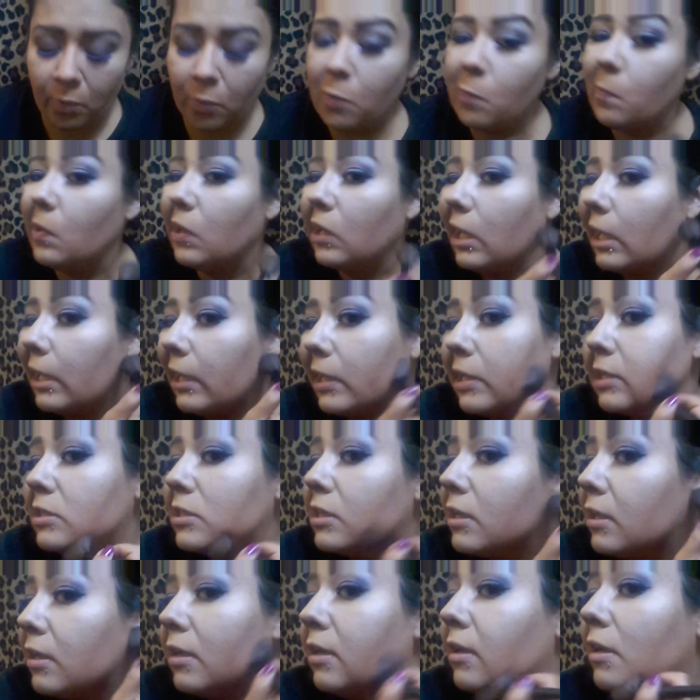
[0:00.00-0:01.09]
But, like I
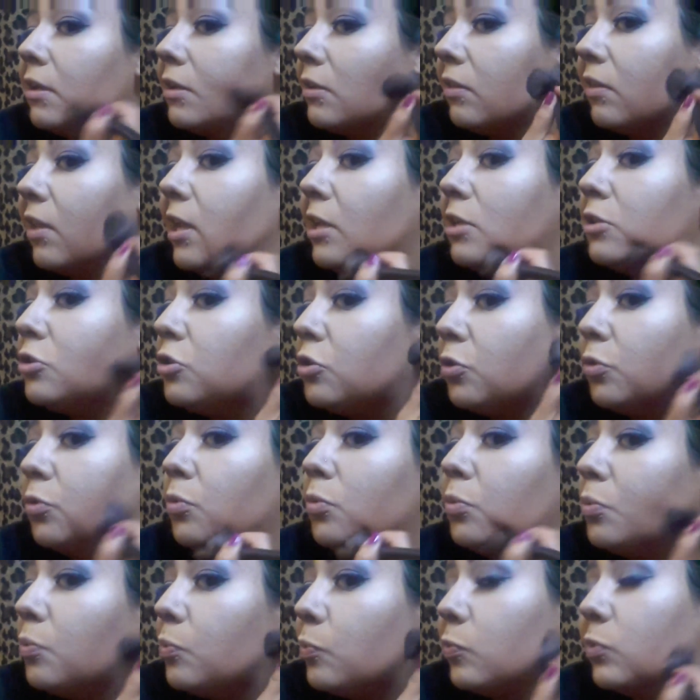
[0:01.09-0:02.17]
said, they
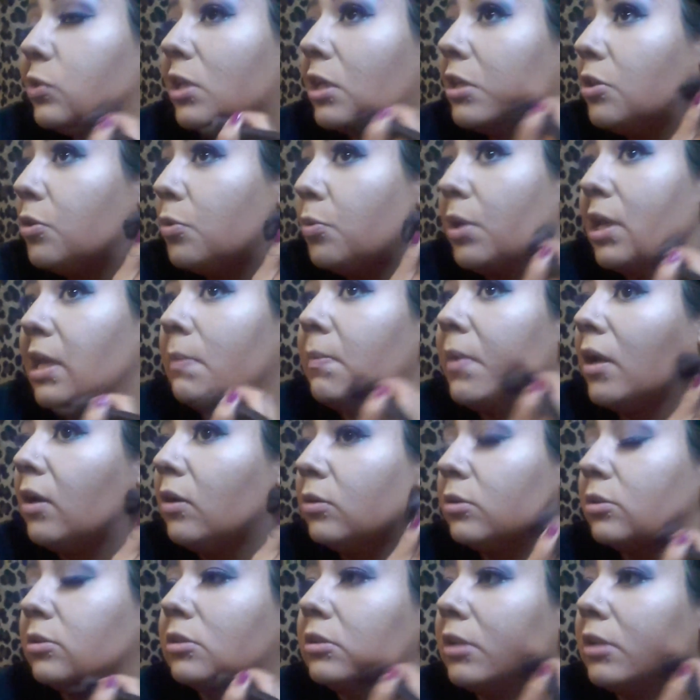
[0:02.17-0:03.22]
do send you emails.